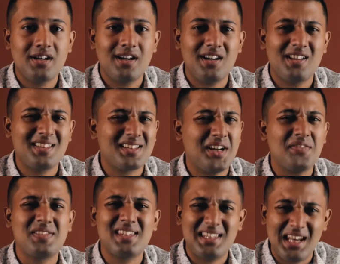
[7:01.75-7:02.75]
reader is kind of
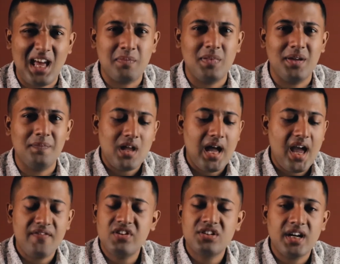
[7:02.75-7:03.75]
snappy. I
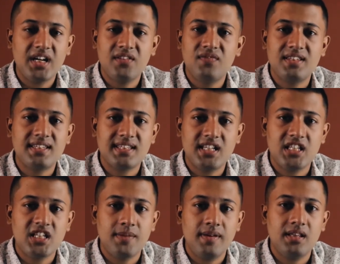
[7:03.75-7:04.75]
haven't tried it with 16
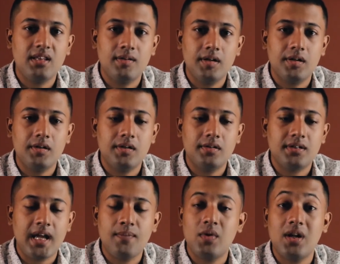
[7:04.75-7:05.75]
GB. The
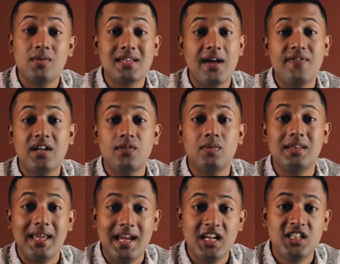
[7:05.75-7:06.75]
time when I was having it with
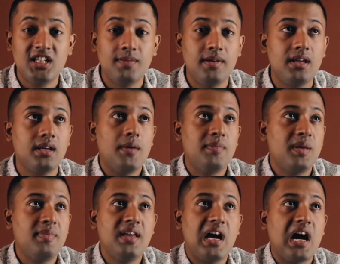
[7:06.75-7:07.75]
8 GB,
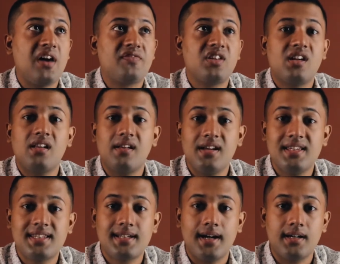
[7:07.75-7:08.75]
maybe after a
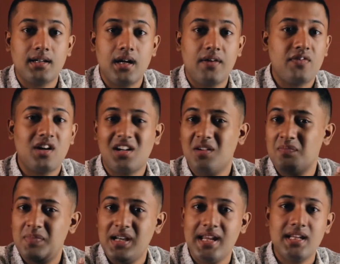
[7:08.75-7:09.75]
restart, after a
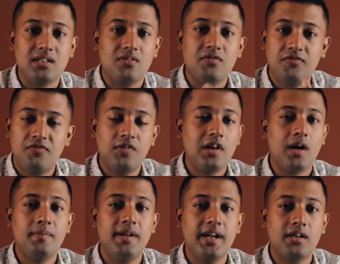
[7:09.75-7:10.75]
complete full
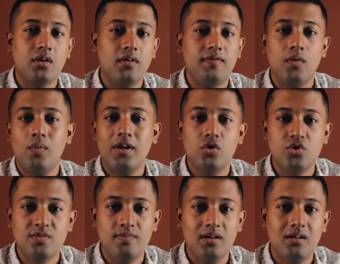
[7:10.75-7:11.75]
update of a
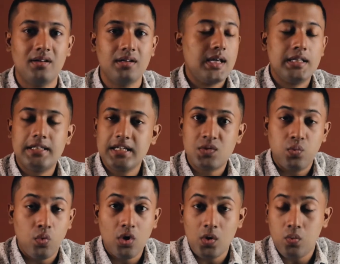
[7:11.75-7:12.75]
Windows build, it just
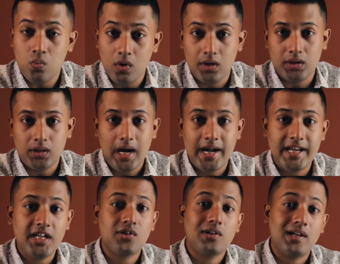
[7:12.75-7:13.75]
won't work. I
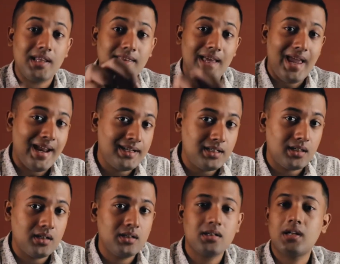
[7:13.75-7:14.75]
need to click the
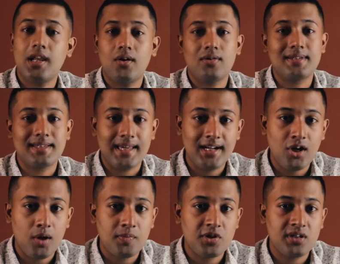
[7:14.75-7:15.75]
enter, click on sign in
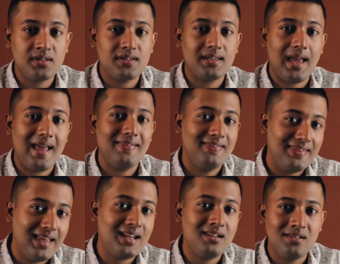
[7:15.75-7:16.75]
options, and
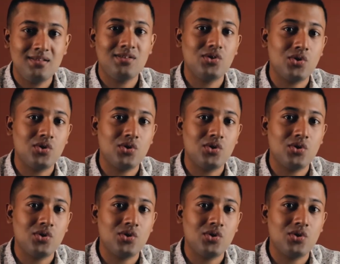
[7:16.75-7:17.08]
then